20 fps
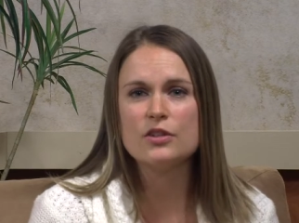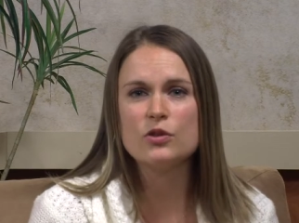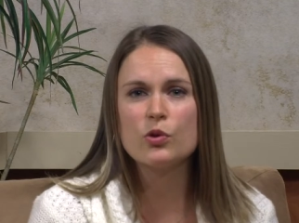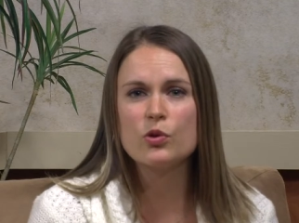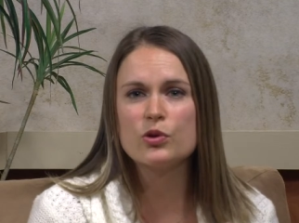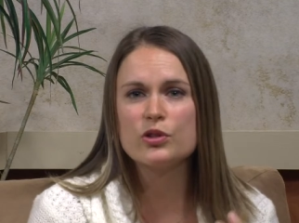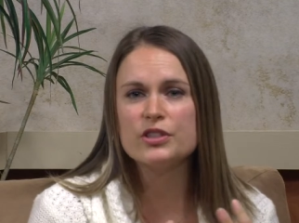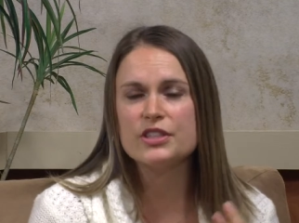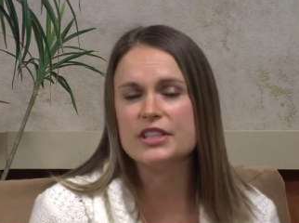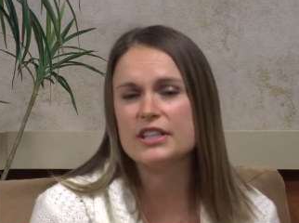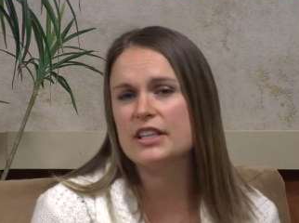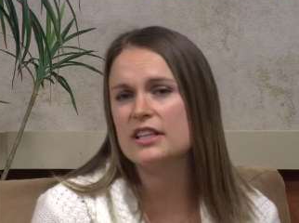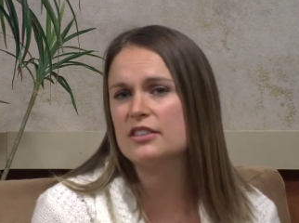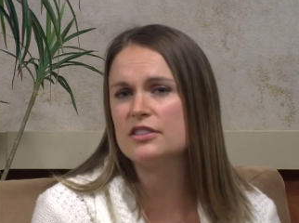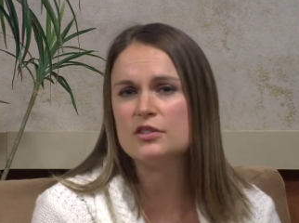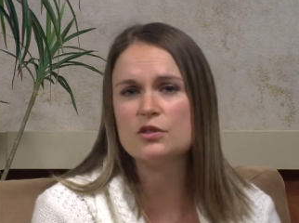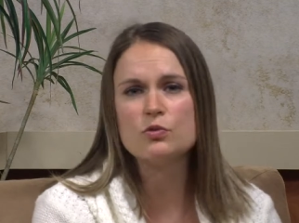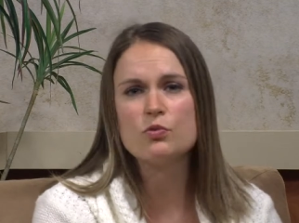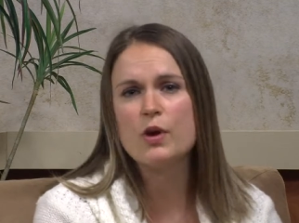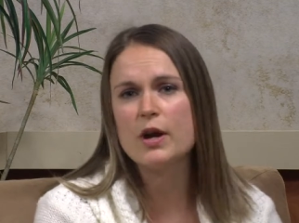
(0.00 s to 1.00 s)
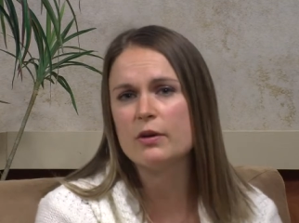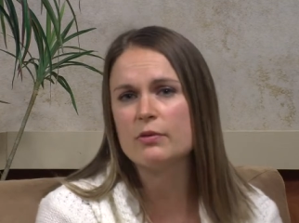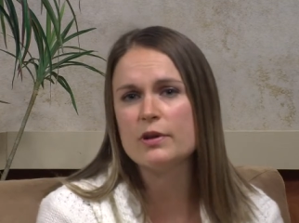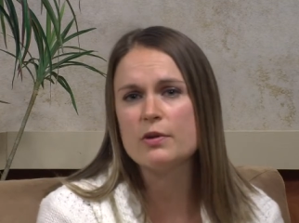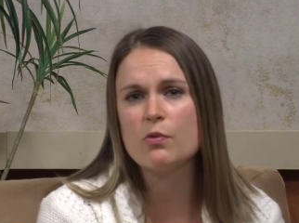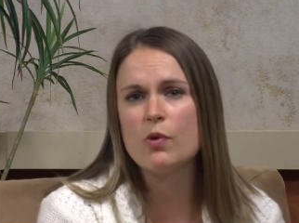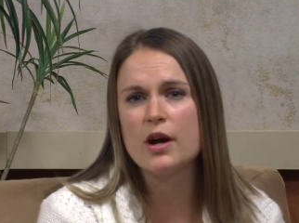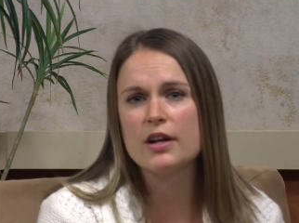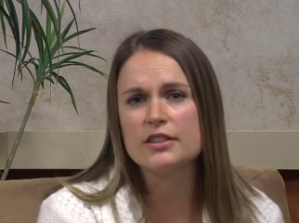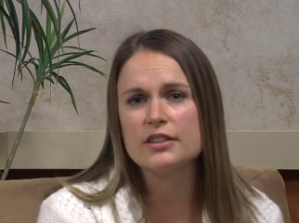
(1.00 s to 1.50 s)
in order to get to where we
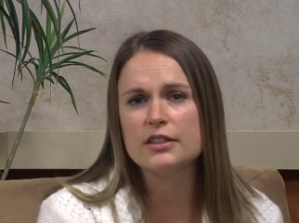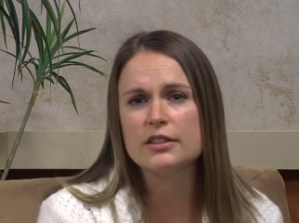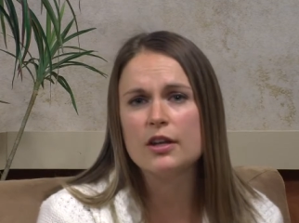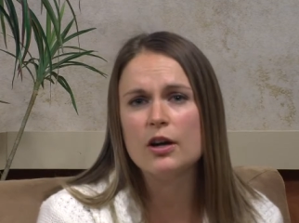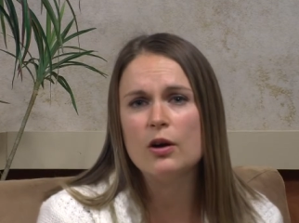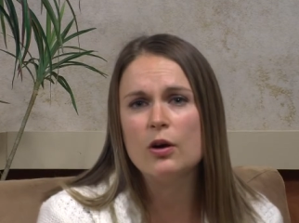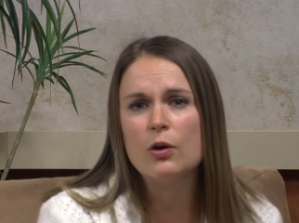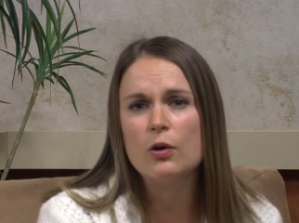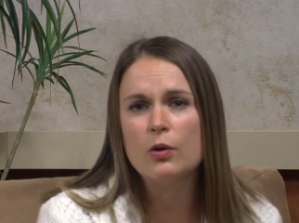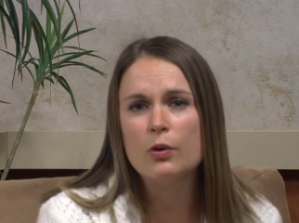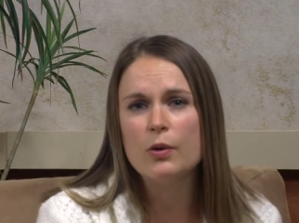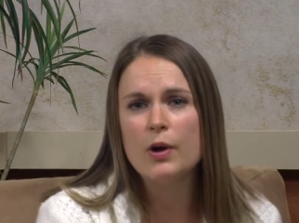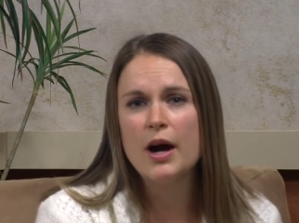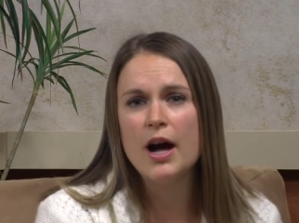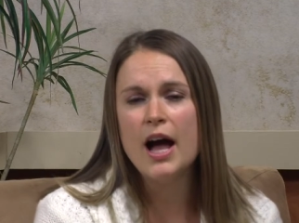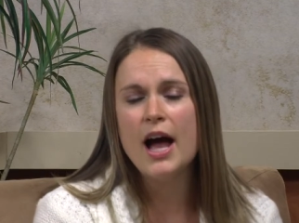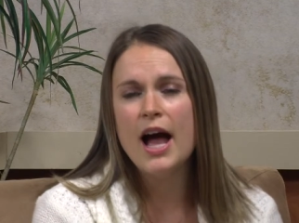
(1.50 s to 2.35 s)
want to go.